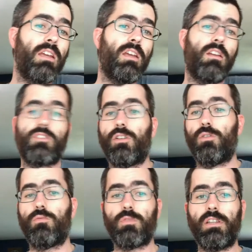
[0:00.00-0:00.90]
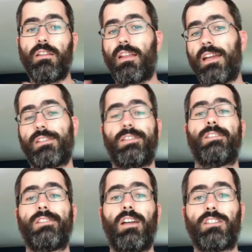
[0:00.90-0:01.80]
So really the last thing to
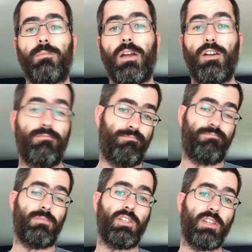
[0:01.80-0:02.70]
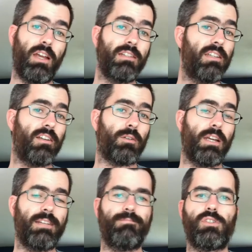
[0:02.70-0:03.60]
talk about is the idea,
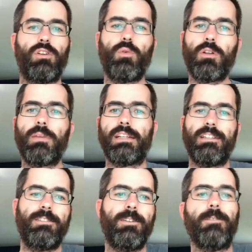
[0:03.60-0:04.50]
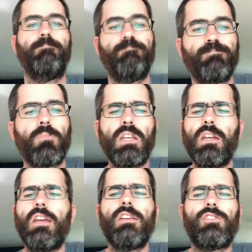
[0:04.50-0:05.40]
right? So what am I going to do?
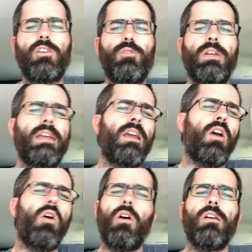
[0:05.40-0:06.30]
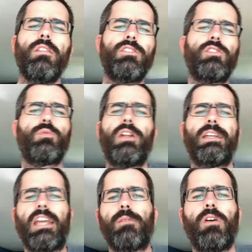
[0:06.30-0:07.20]
So this is what I
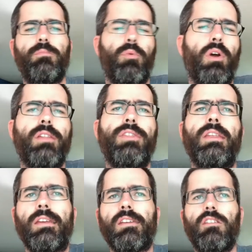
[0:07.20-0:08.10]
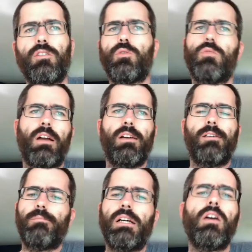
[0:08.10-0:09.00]
came up with.
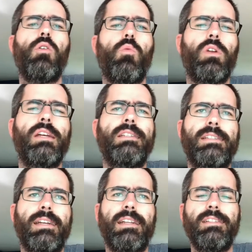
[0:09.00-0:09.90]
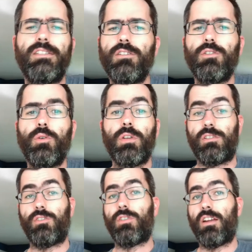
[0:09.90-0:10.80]
What I decided to do is to
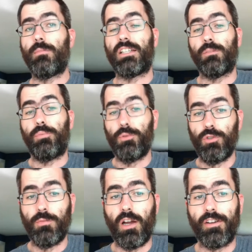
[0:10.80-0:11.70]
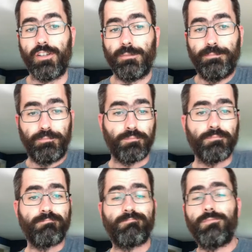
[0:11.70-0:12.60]
try and make a pool monitor.
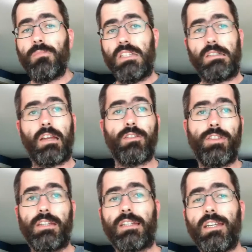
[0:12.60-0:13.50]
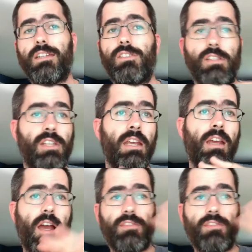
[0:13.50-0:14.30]
Now the thing is I've